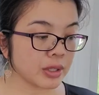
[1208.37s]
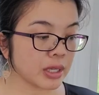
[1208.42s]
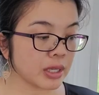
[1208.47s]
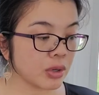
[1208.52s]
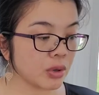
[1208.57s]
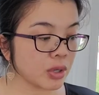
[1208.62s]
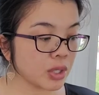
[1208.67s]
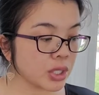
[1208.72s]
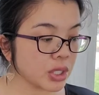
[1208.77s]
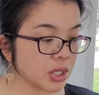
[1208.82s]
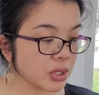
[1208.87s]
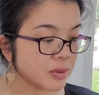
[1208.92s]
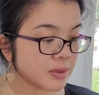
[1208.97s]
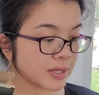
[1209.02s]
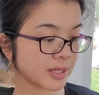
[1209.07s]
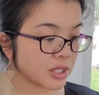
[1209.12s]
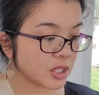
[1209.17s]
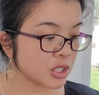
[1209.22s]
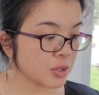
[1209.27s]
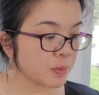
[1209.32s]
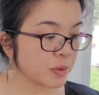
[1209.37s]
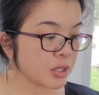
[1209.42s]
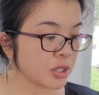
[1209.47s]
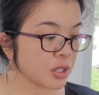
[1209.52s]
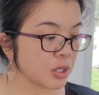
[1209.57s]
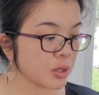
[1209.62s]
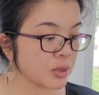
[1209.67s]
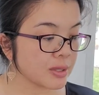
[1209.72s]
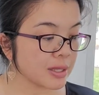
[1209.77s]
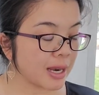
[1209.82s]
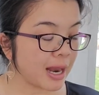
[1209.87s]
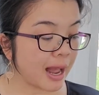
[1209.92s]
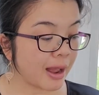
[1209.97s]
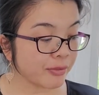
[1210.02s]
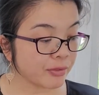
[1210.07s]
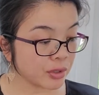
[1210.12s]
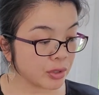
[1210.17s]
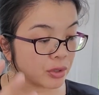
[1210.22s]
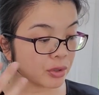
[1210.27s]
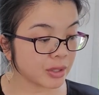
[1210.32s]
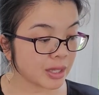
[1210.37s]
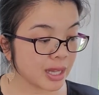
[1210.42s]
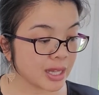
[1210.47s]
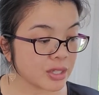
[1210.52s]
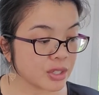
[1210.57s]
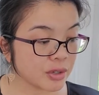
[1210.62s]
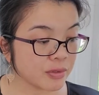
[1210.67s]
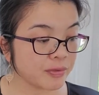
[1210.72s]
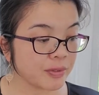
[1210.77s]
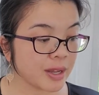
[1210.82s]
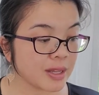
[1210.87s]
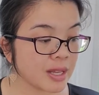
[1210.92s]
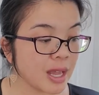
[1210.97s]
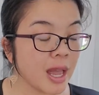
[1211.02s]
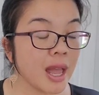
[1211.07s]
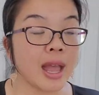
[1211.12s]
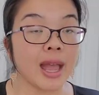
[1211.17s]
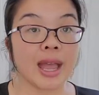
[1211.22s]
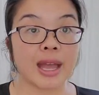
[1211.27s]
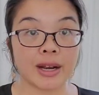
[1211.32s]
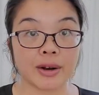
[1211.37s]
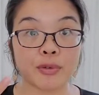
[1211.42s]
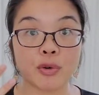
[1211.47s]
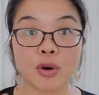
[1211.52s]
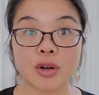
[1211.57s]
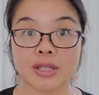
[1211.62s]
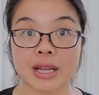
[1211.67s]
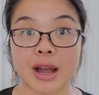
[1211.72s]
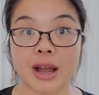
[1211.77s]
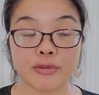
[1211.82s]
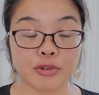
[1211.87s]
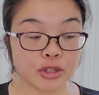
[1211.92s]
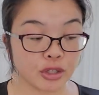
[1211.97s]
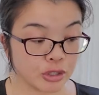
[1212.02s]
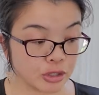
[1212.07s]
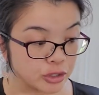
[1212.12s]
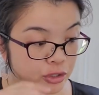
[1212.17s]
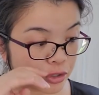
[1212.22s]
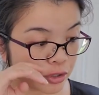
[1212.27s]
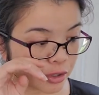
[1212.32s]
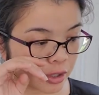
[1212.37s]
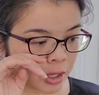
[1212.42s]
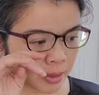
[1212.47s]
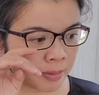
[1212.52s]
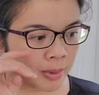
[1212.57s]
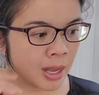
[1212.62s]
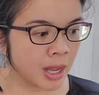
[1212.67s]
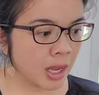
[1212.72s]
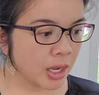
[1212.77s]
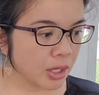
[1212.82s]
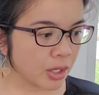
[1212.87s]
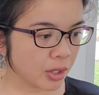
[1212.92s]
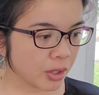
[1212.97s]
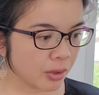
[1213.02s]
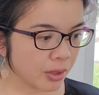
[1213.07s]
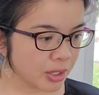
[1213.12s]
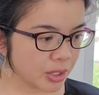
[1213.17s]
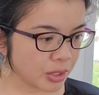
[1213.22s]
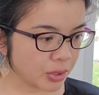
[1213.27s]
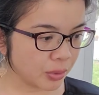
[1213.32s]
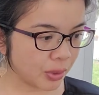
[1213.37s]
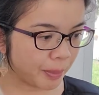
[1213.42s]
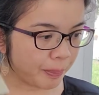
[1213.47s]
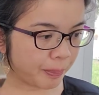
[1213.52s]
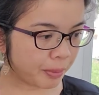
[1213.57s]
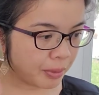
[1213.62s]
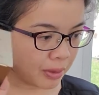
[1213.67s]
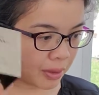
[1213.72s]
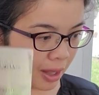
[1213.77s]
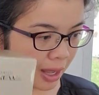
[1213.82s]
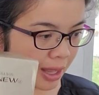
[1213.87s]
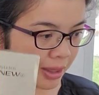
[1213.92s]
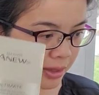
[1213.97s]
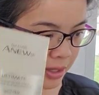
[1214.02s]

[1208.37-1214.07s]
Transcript: In order to use this, you're supposed to use it after you cleanse your face and, of course, after your serum. You're going to apply